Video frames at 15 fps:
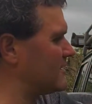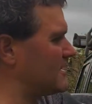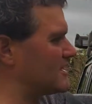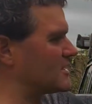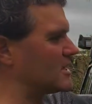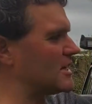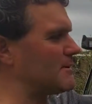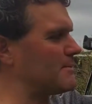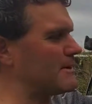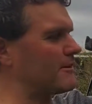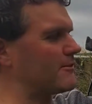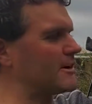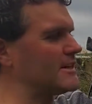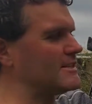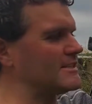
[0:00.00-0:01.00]
They're cheap,
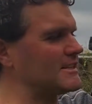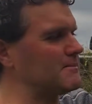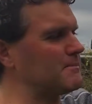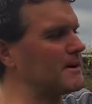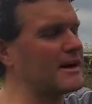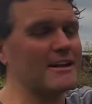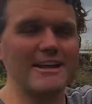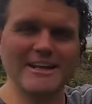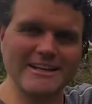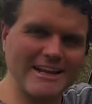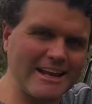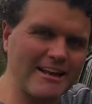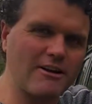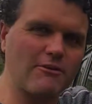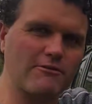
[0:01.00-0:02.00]
they're easy, but
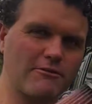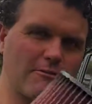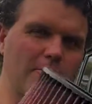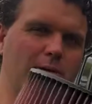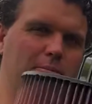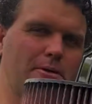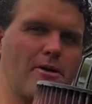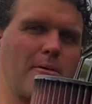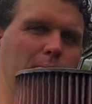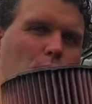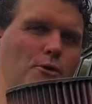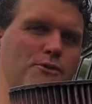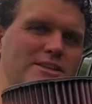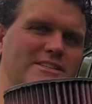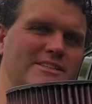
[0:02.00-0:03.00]
again, remember I
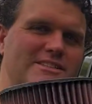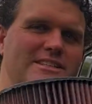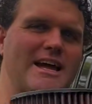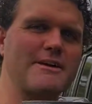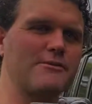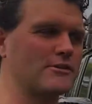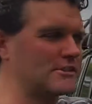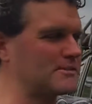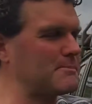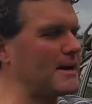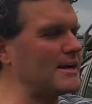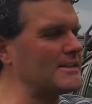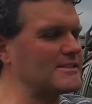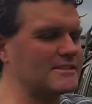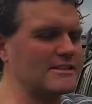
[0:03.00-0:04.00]
bought this to save on
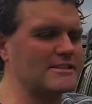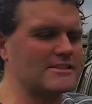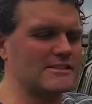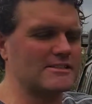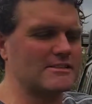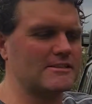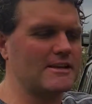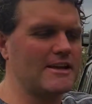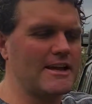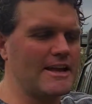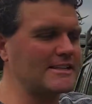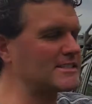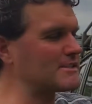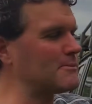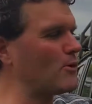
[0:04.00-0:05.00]
space. It's
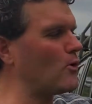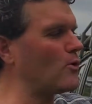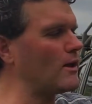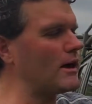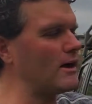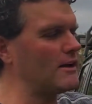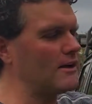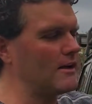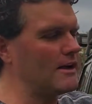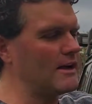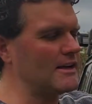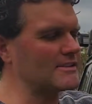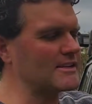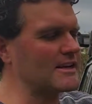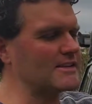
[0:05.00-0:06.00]
smaller,
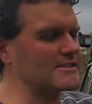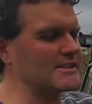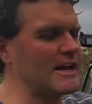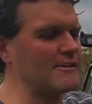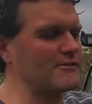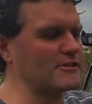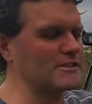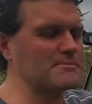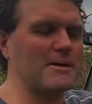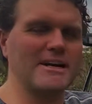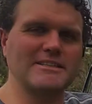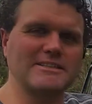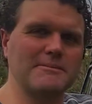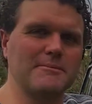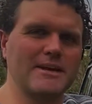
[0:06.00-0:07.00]
it's going to save on
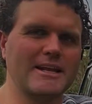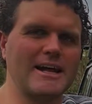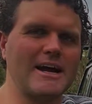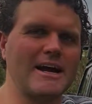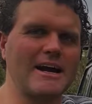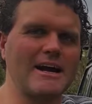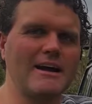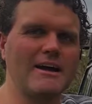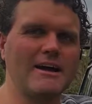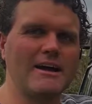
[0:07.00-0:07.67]
space in my car.